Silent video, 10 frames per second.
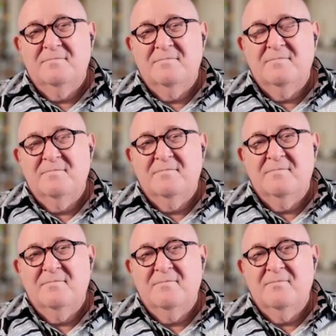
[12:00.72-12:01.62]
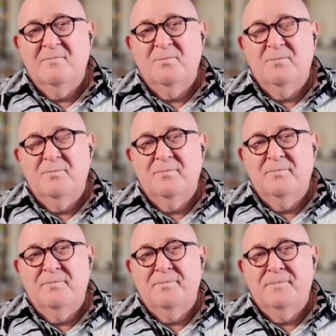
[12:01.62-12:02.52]

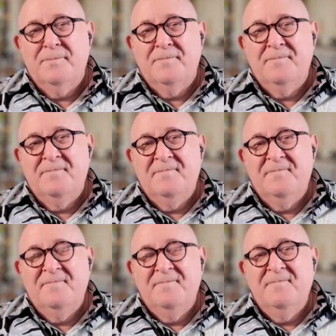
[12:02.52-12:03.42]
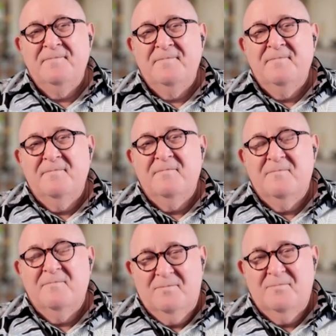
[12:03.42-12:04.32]
(not speaking)